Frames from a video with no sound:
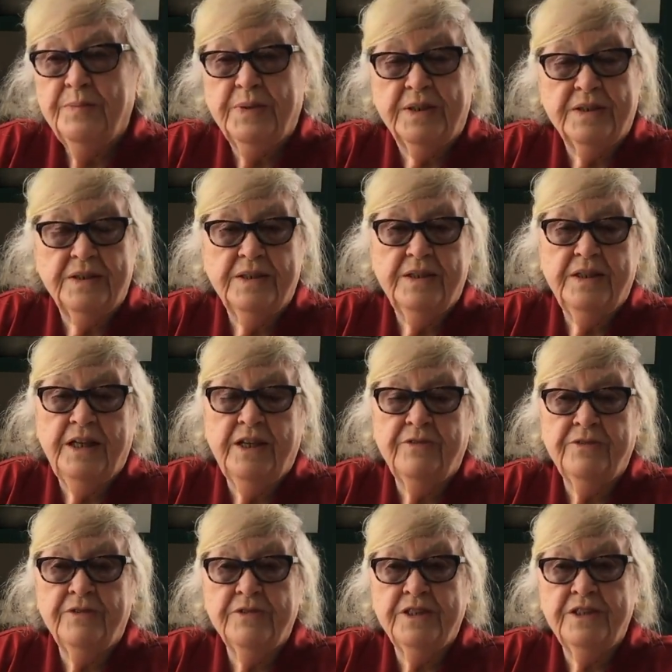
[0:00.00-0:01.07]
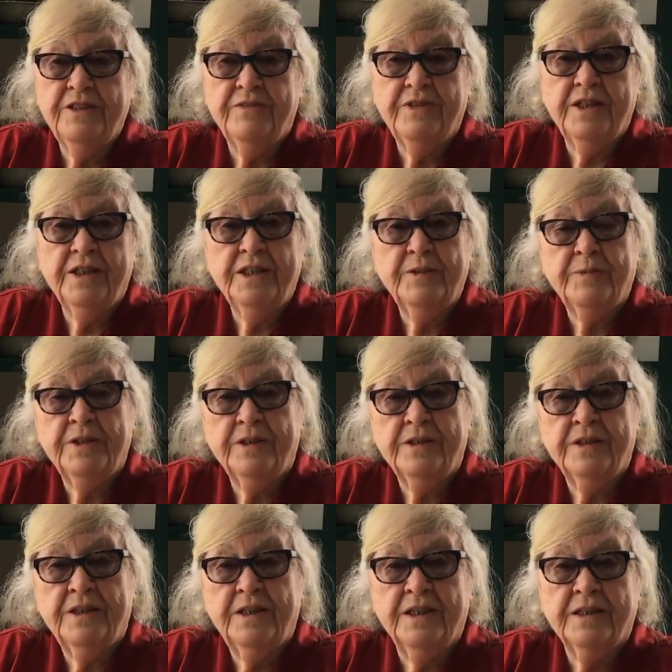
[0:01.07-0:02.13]
But after I was in the valley,
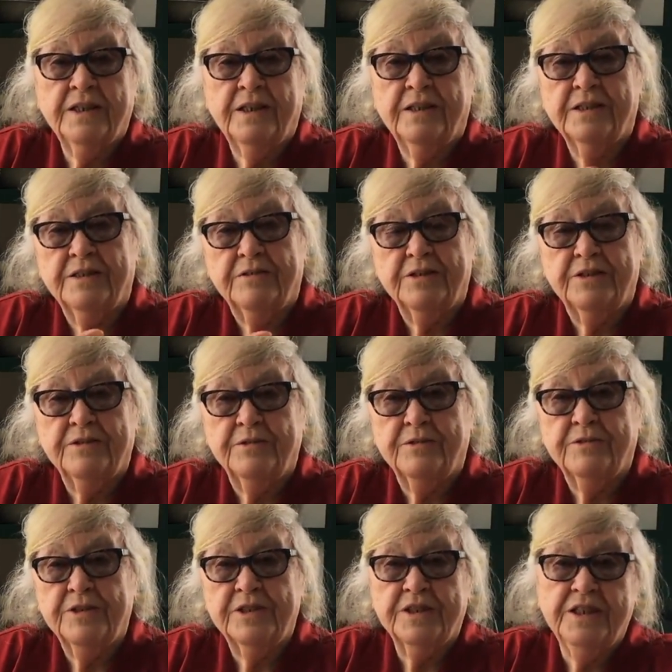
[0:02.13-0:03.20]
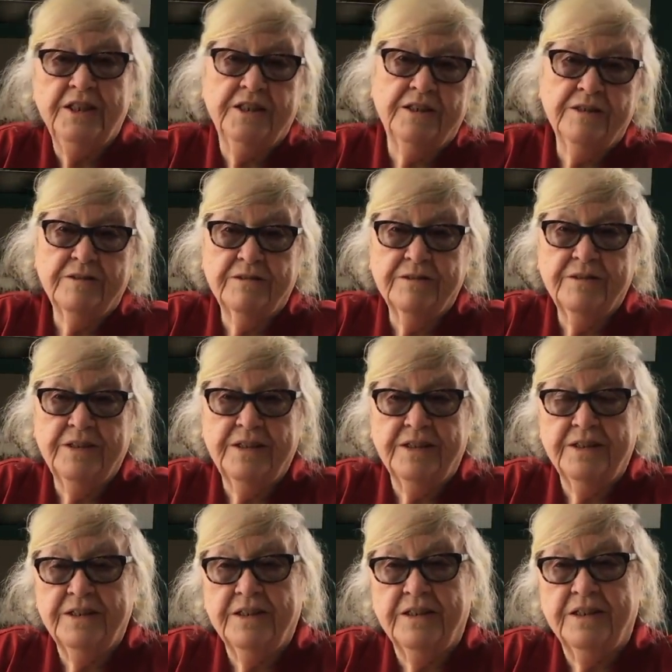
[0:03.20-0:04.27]
well, I called on to Christine
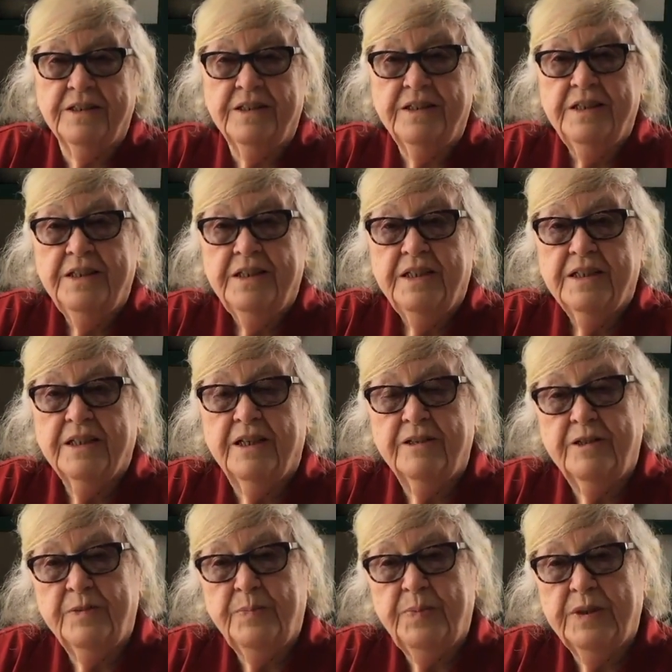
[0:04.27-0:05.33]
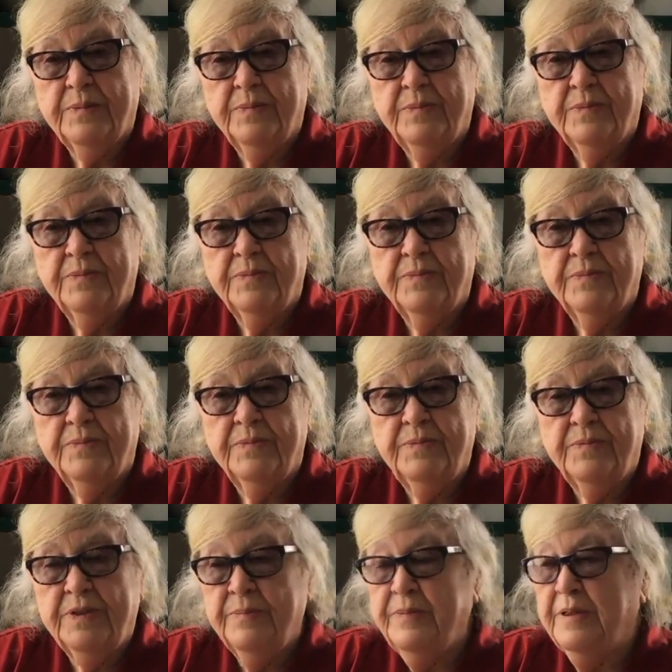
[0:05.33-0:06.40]
and got her to
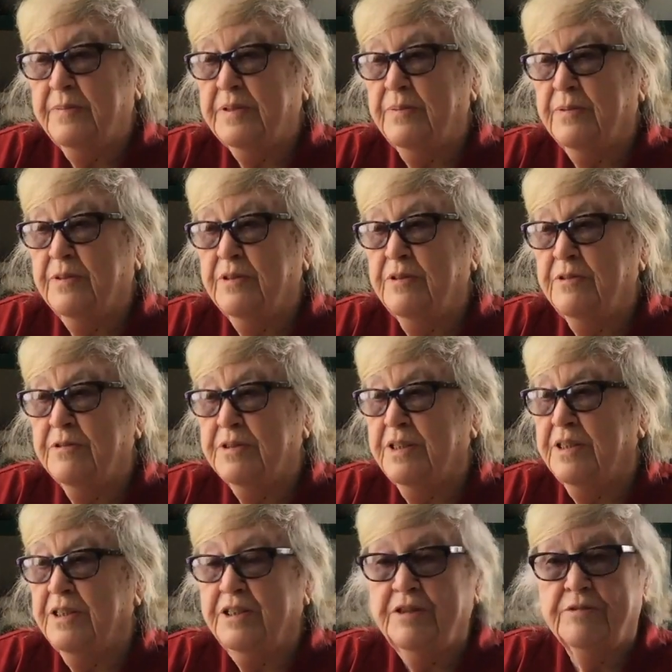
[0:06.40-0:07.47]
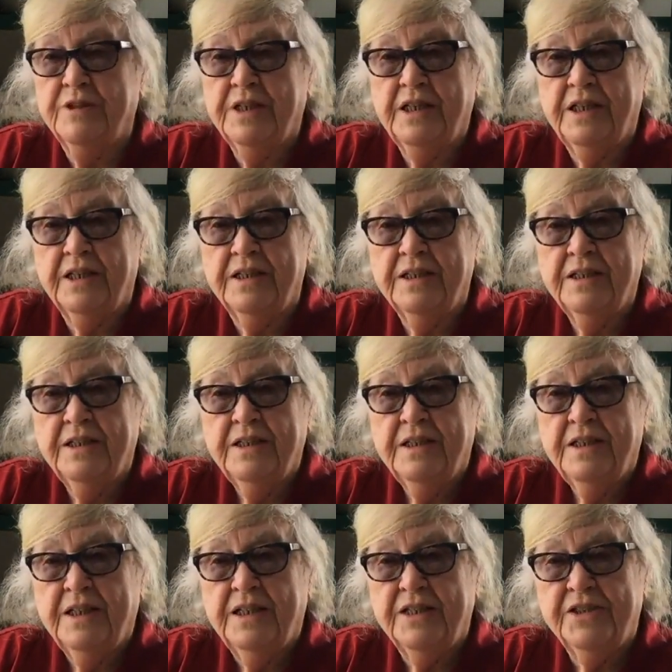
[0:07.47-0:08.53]
bring me up some clothes that I knew I had.
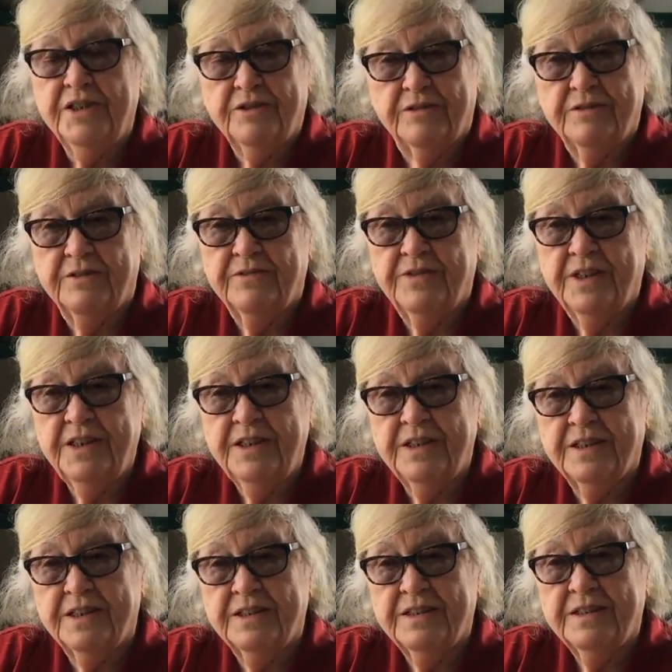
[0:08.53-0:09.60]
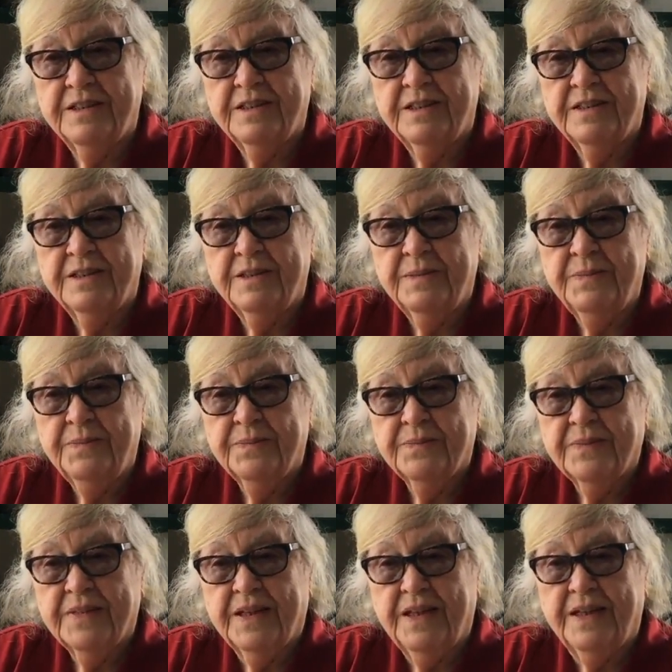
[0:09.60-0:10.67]
And she couldn't find it.
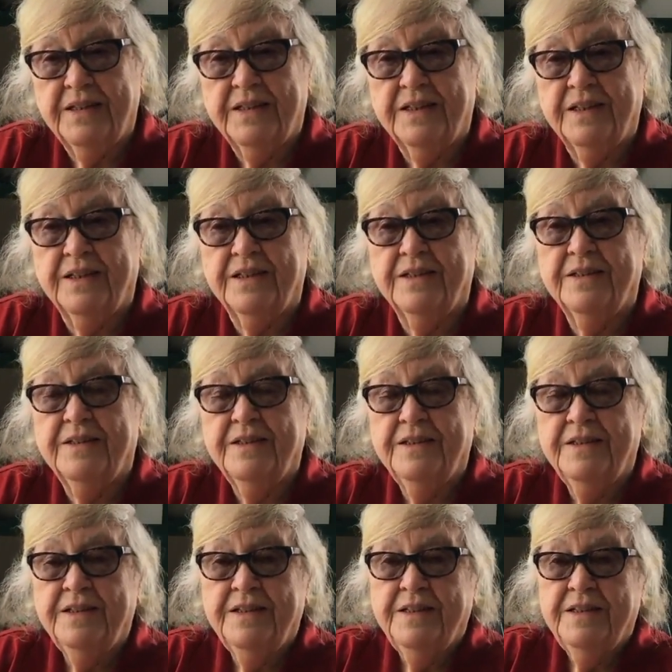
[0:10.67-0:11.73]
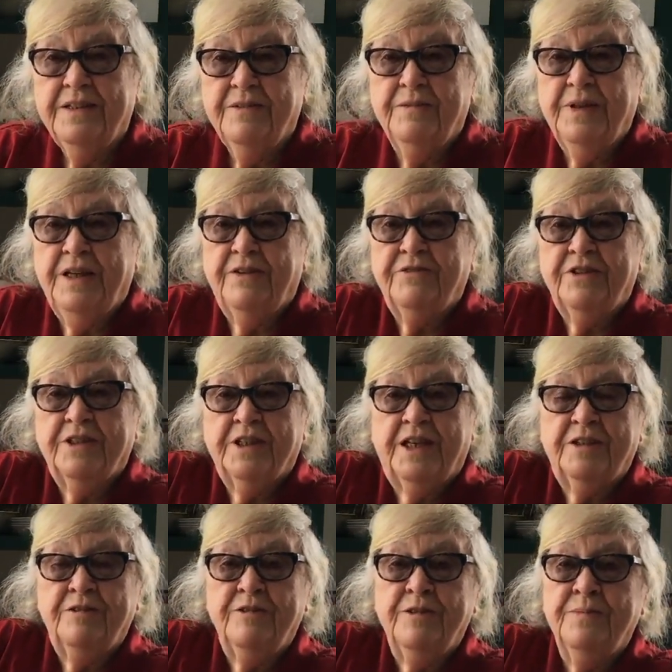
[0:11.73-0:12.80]
And after I
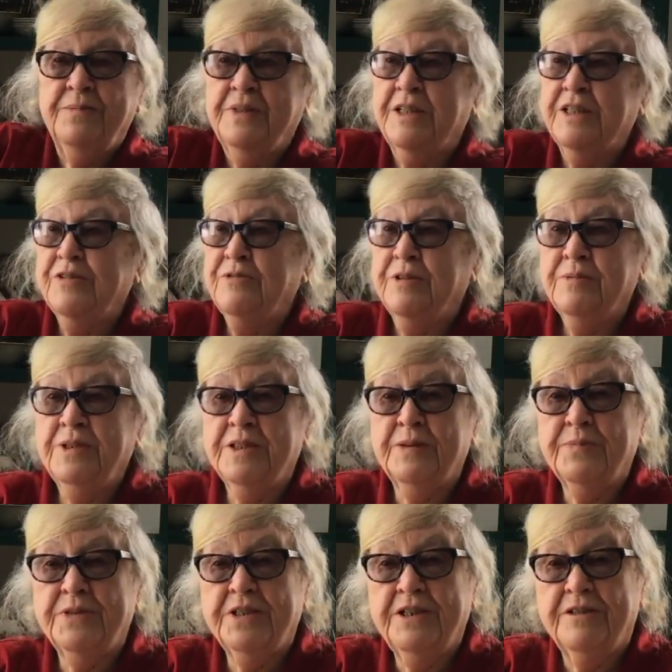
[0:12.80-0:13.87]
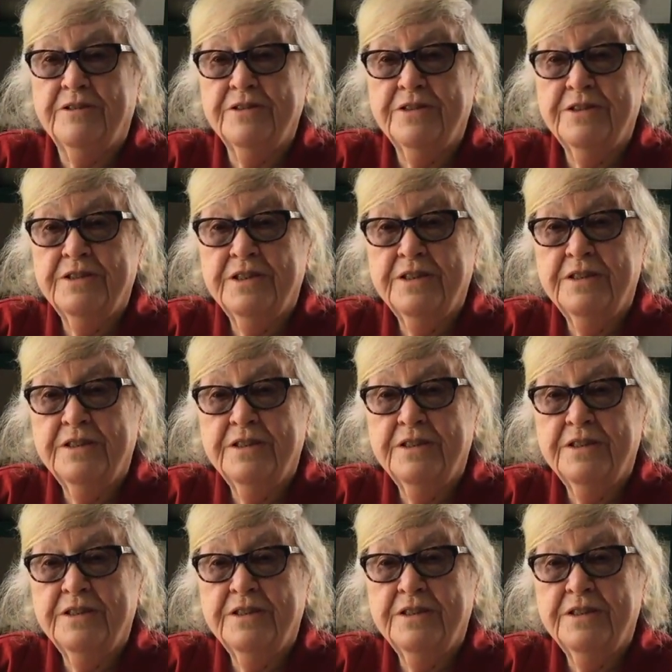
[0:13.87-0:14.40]
got home, that's where I was, upstairs.